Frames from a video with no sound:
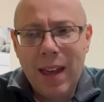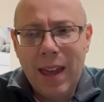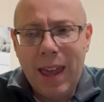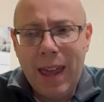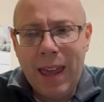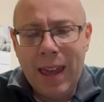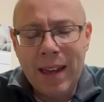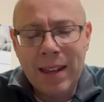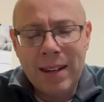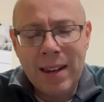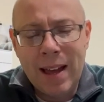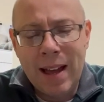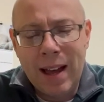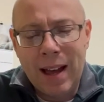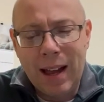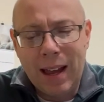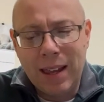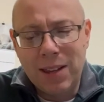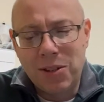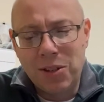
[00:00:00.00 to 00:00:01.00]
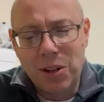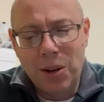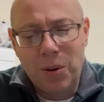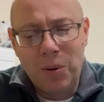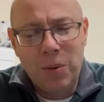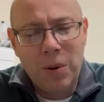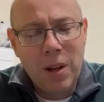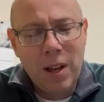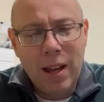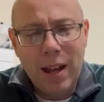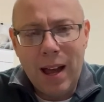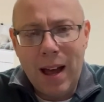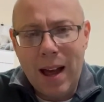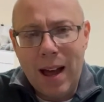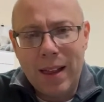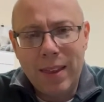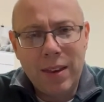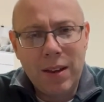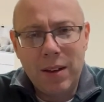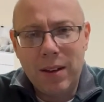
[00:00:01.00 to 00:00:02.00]
And so
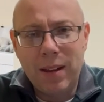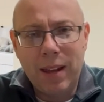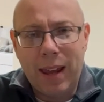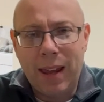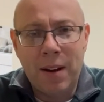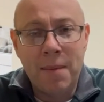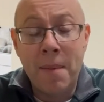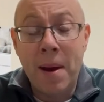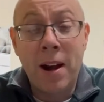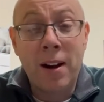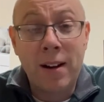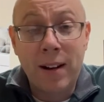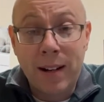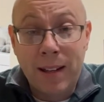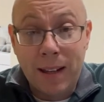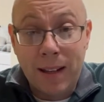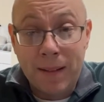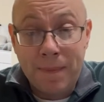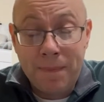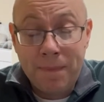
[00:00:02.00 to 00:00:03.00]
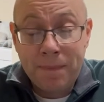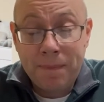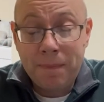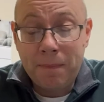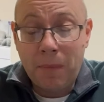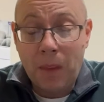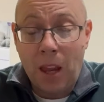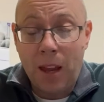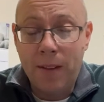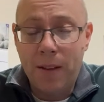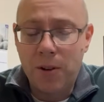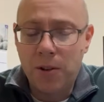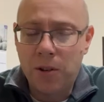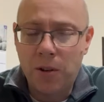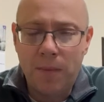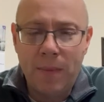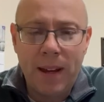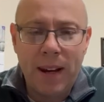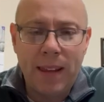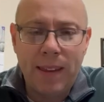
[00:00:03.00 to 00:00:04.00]
in America, there's
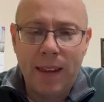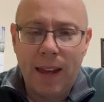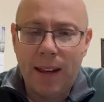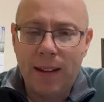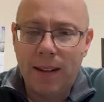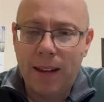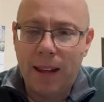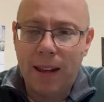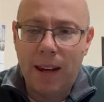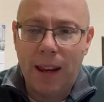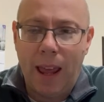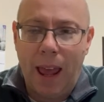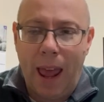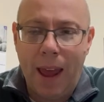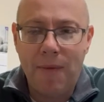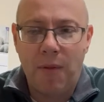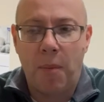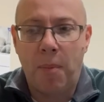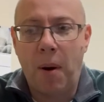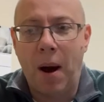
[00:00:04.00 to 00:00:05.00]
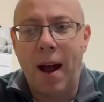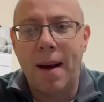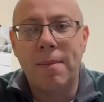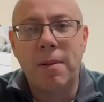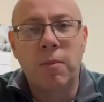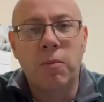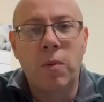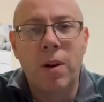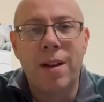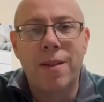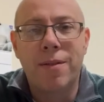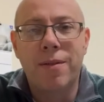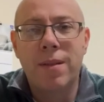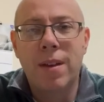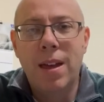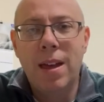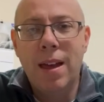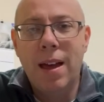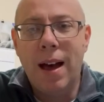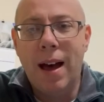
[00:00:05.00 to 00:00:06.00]
so many that have a problem with
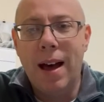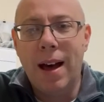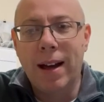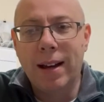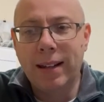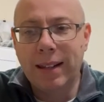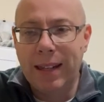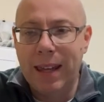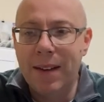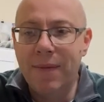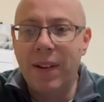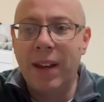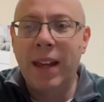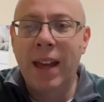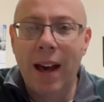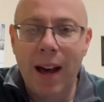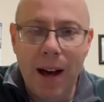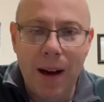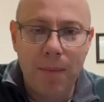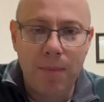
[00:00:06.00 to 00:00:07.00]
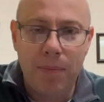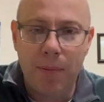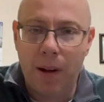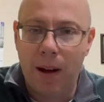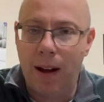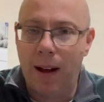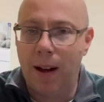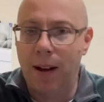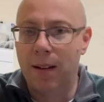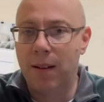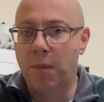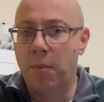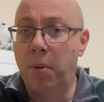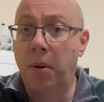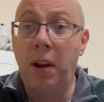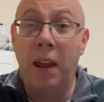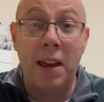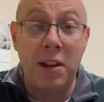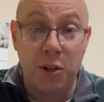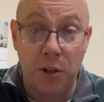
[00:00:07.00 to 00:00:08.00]
giving up
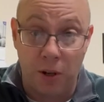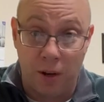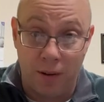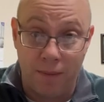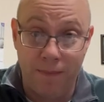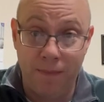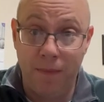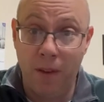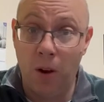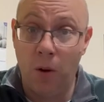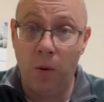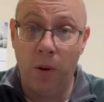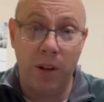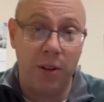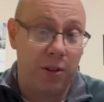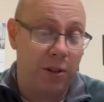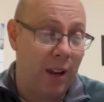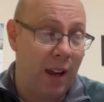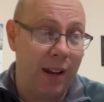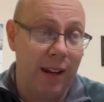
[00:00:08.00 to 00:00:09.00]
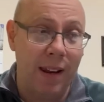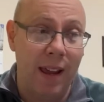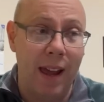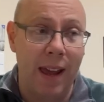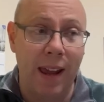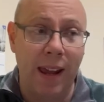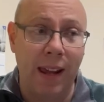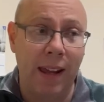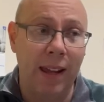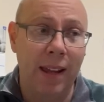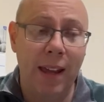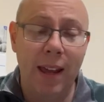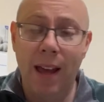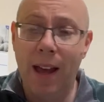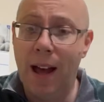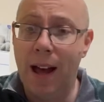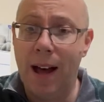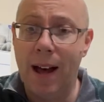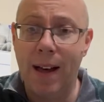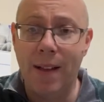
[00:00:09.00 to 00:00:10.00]
pleasure on a Sunday,
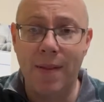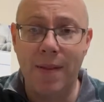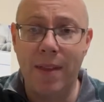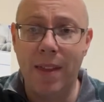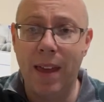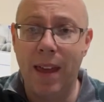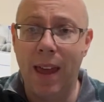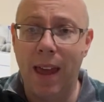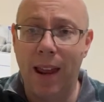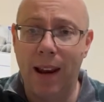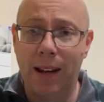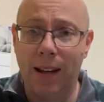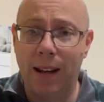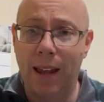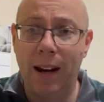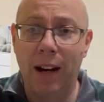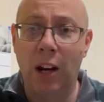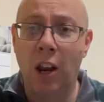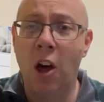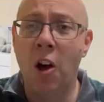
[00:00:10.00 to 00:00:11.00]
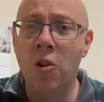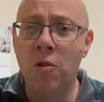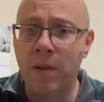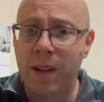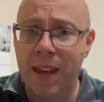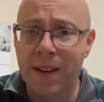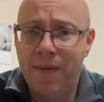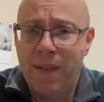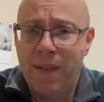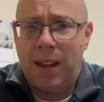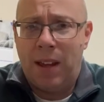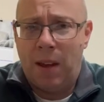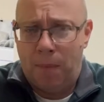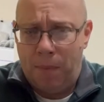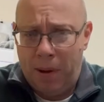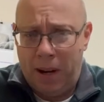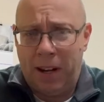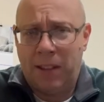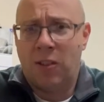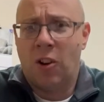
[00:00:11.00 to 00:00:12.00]
let alone
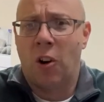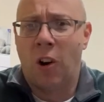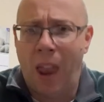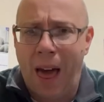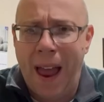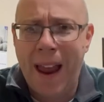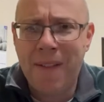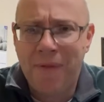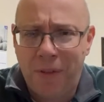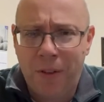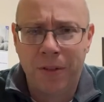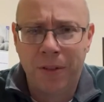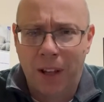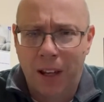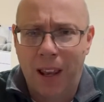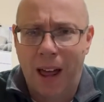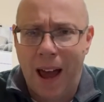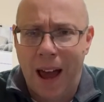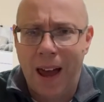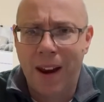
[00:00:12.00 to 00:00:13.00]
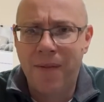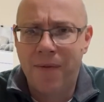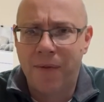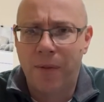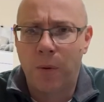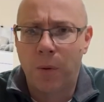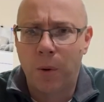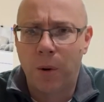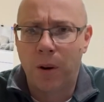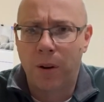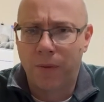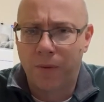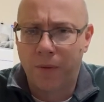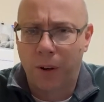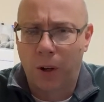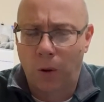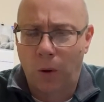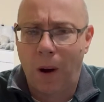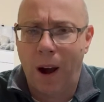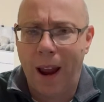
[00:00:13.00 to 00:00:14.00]
putting their life on the line
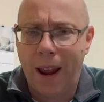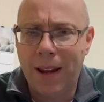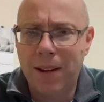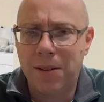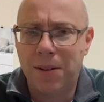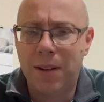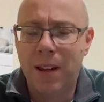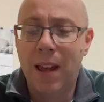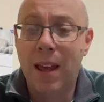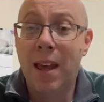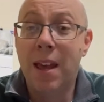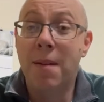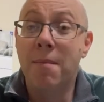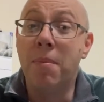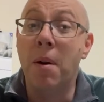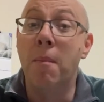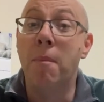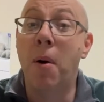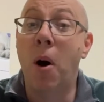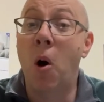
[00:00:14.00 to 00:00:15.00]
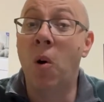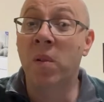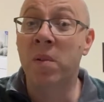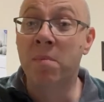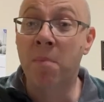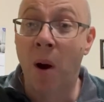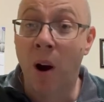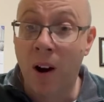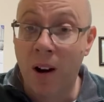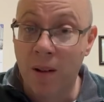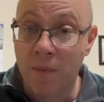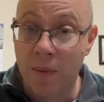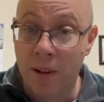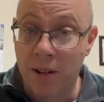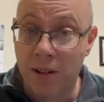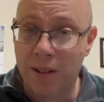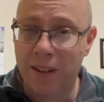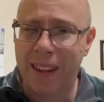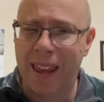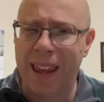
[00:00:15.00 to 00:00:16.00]
for Christ. But Paul and
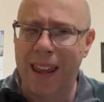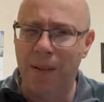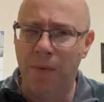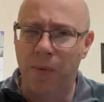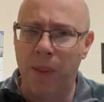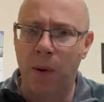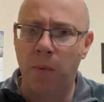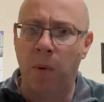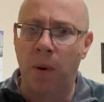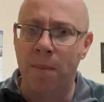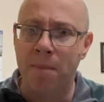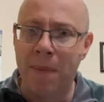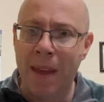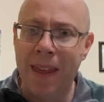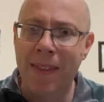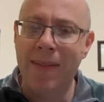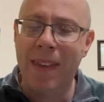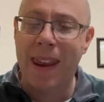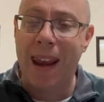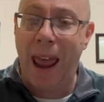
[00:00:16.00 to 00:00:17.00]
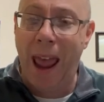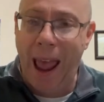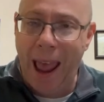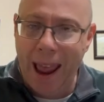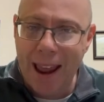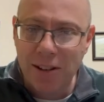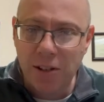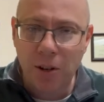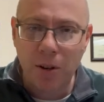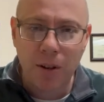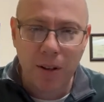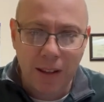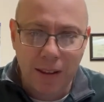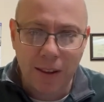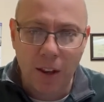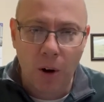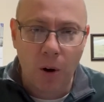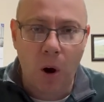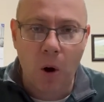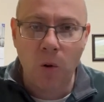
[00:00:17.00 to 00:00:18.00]
Barnabas, they were men that
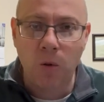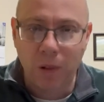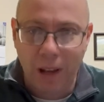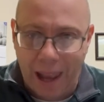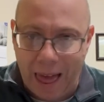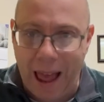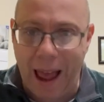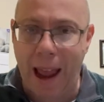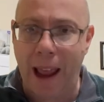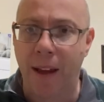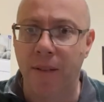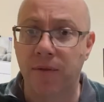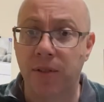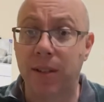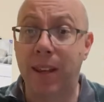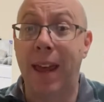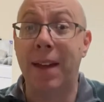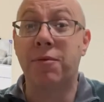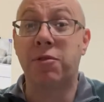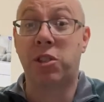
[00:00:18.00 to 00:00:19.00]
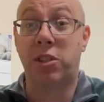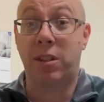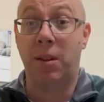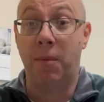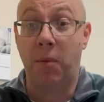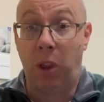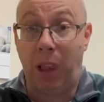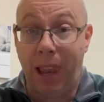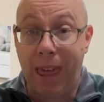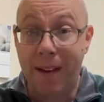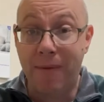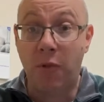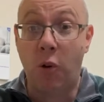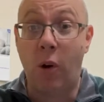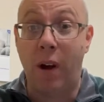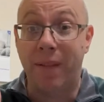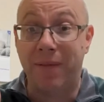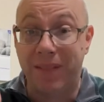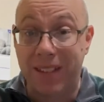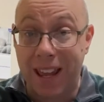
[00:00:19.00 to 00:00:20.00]
hazarded their own lives. That's the
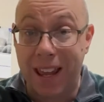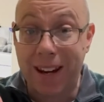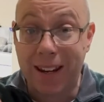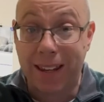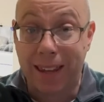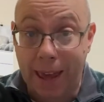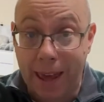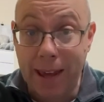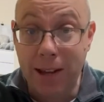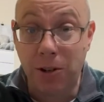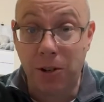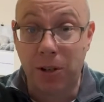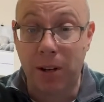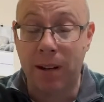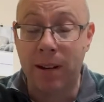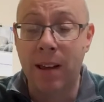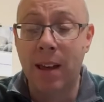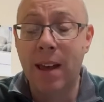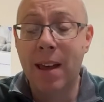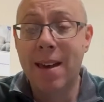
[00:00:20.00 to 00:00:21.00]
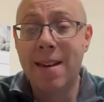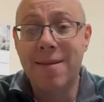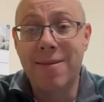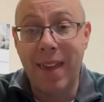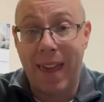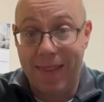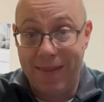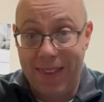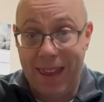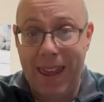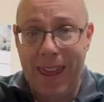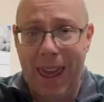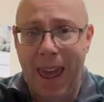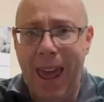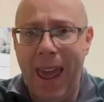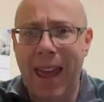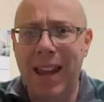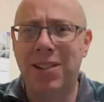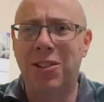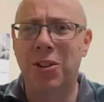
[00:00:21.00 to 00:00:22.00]
level of dedication that they
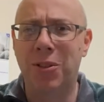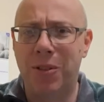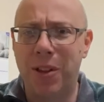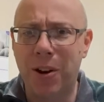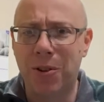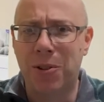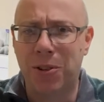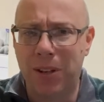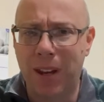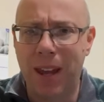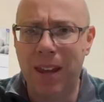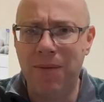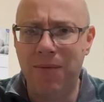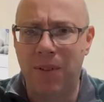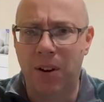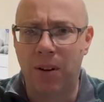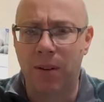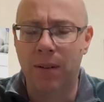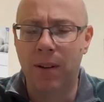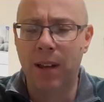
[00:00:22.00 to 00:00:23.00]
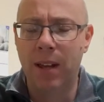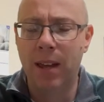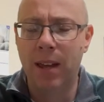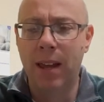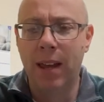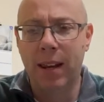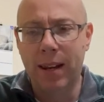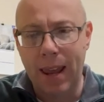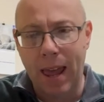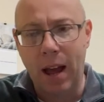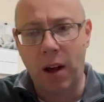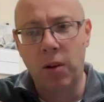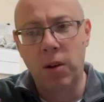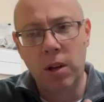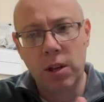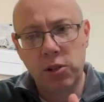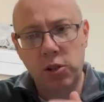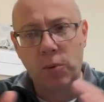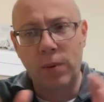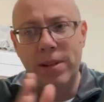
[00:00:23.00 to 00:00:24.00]
had to their Savior.
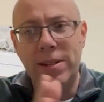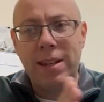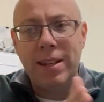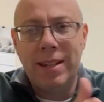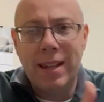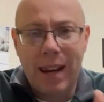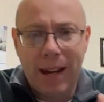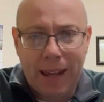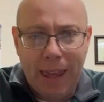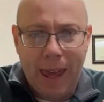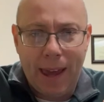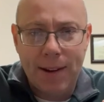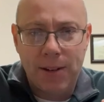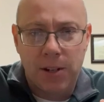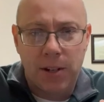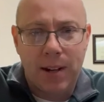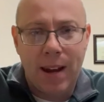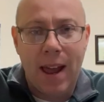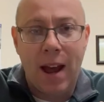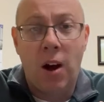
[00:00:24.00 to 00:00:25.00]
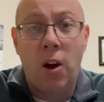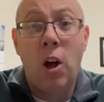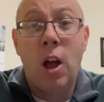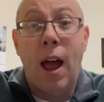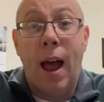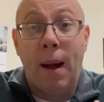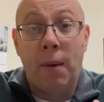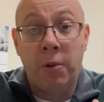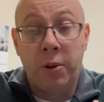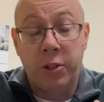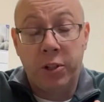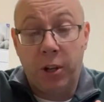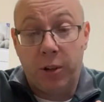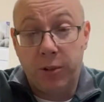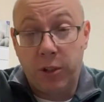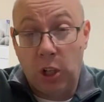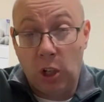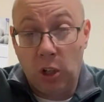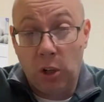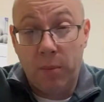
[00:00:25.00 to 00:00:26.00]
Now, so we see dedication. Now, I want to
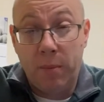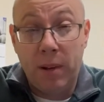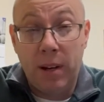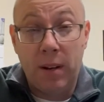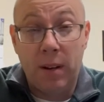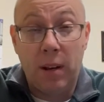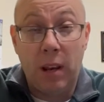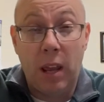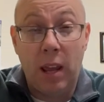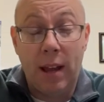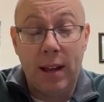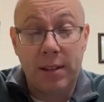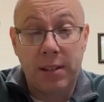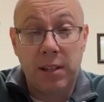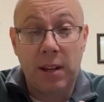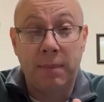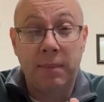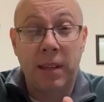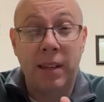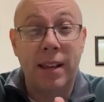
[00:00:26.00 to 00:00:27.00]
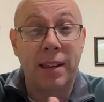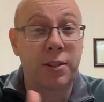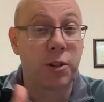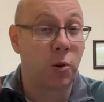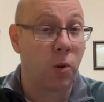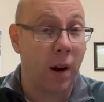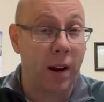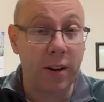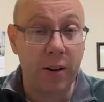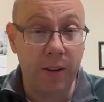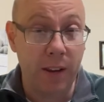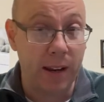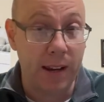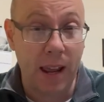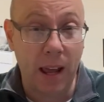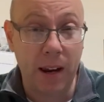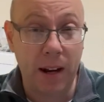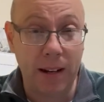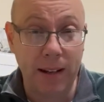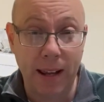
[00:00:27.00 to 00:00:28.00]
talk to you a little bit of something that's greater
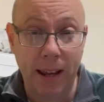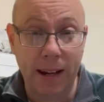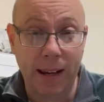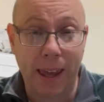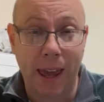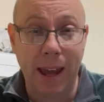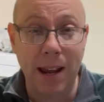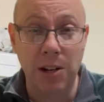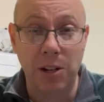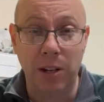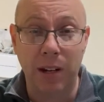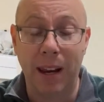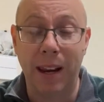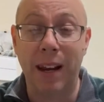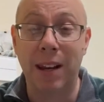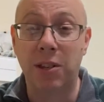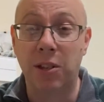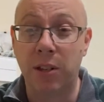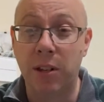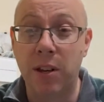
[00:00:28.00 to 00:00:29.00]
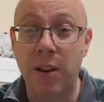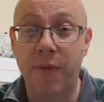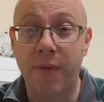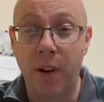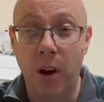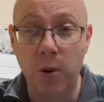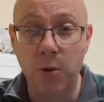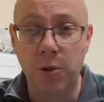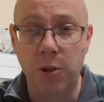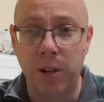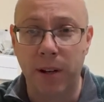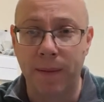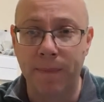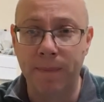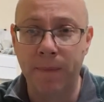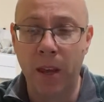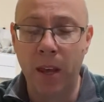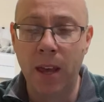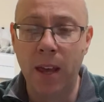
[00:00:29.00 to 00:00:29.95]
than dedication, and it's devotion.